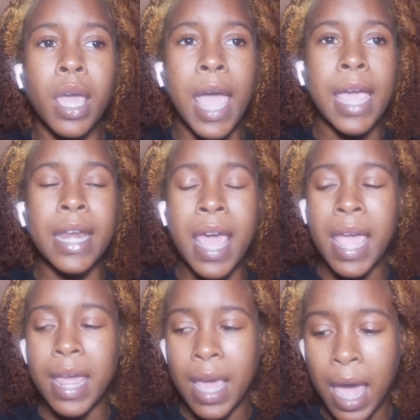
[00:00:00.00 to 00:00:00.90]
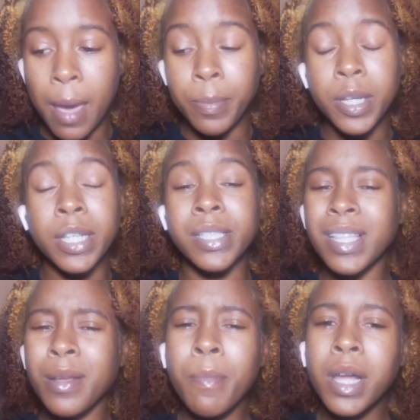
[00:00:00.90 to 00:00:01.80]
and had happiness
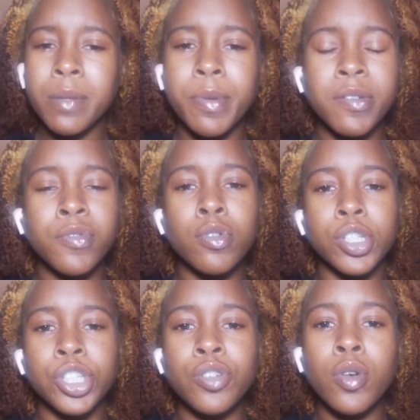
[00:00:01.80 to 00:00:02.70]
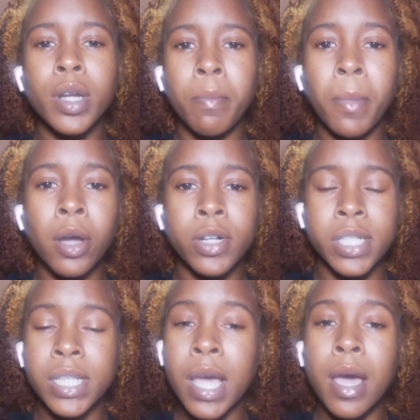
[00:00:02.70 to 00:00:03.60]
and it might have been for a short amount of
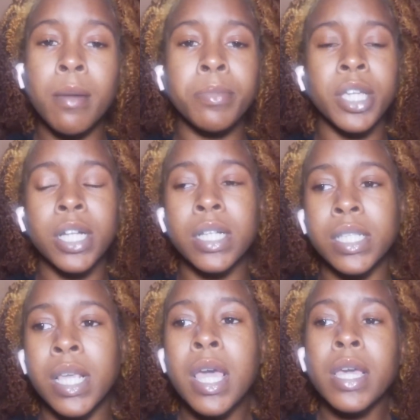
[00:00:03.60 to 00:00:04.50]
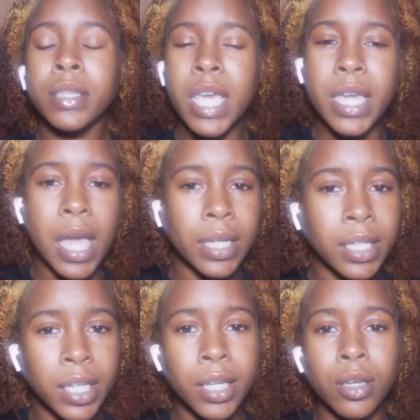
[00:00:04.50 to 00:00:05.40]
time because they got
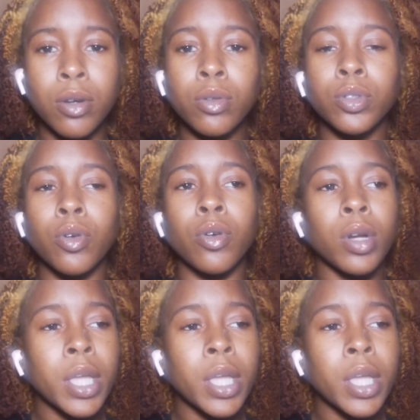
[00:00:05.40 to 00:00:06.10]
killed or